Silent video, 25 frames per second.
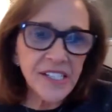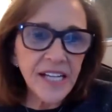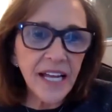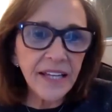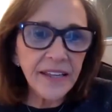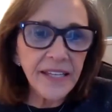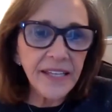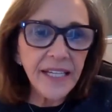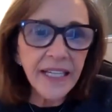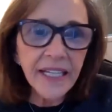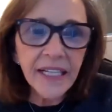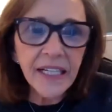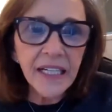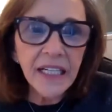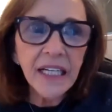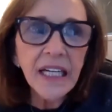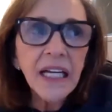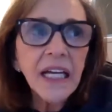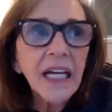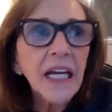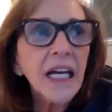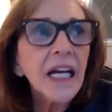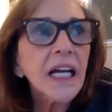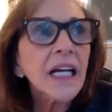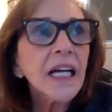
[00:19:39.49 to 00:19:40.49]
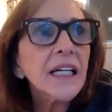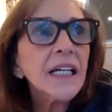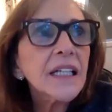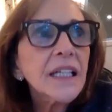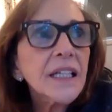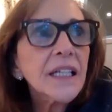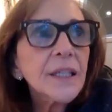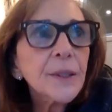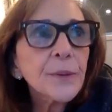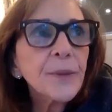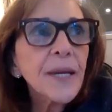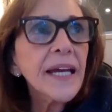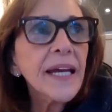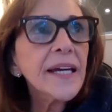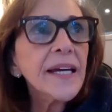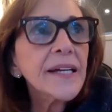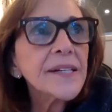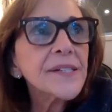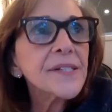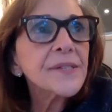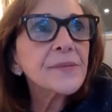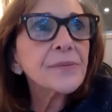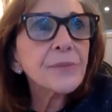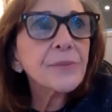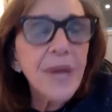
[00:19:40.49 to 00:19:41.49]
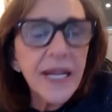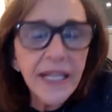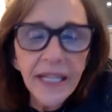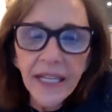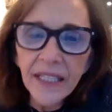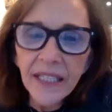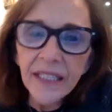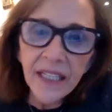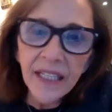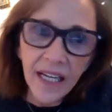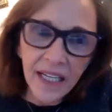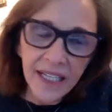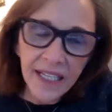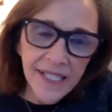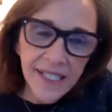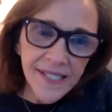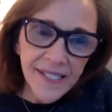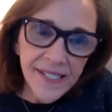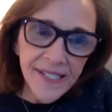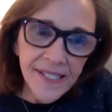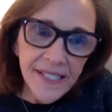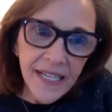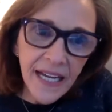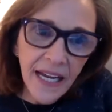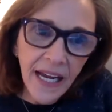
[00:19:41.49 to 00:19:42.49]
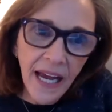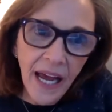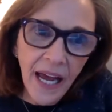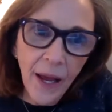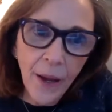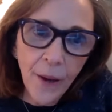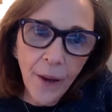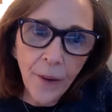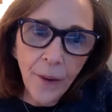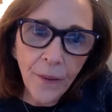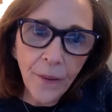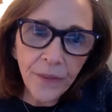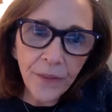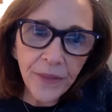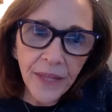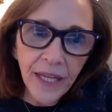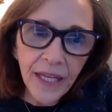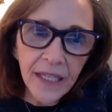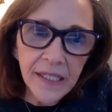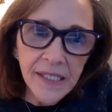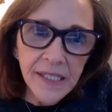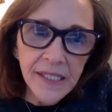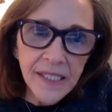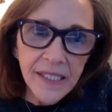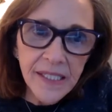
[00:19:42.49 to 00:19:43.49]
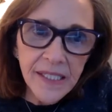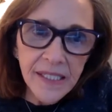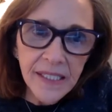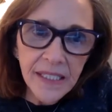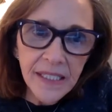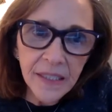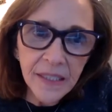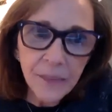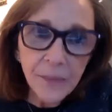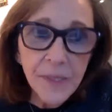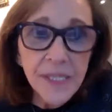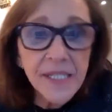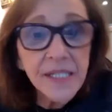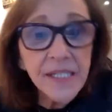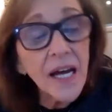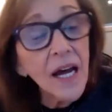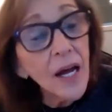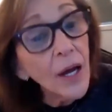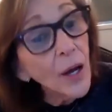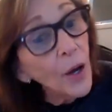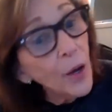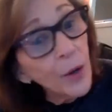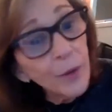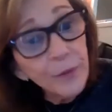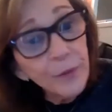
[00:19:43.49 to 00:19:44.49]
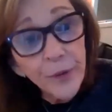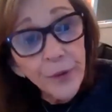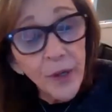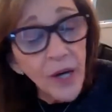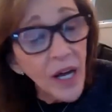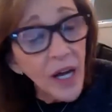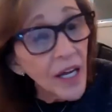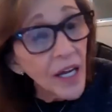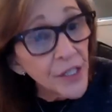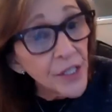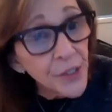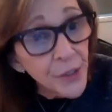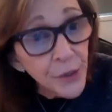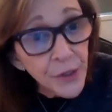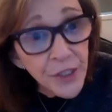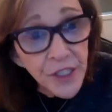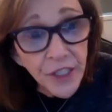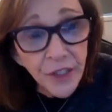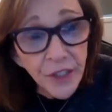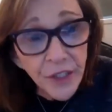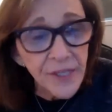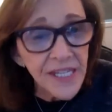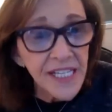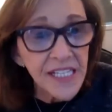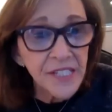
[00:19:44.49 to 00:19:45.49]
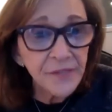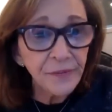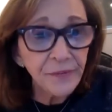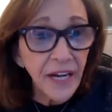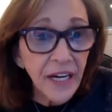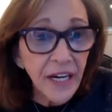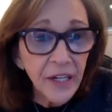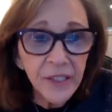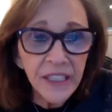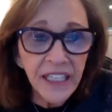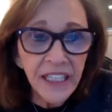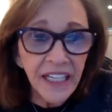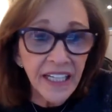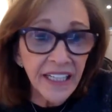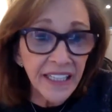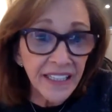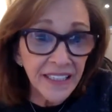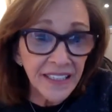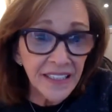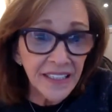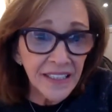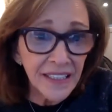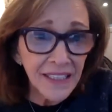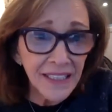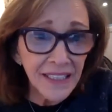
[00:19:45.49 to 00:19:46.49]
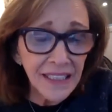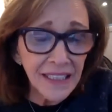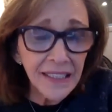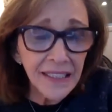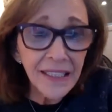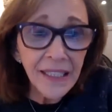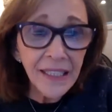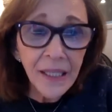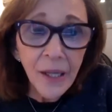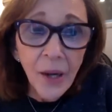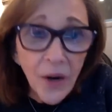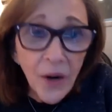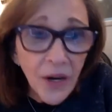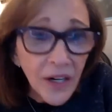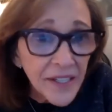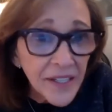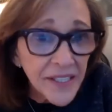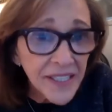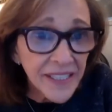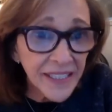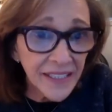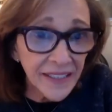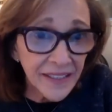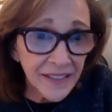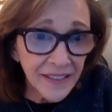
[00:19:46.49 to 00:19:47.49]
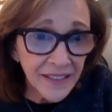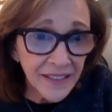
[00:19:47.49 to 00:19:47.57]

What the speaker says: I think you can't recognize how that it was over 100 degrees Fahrenheit in the Arctic.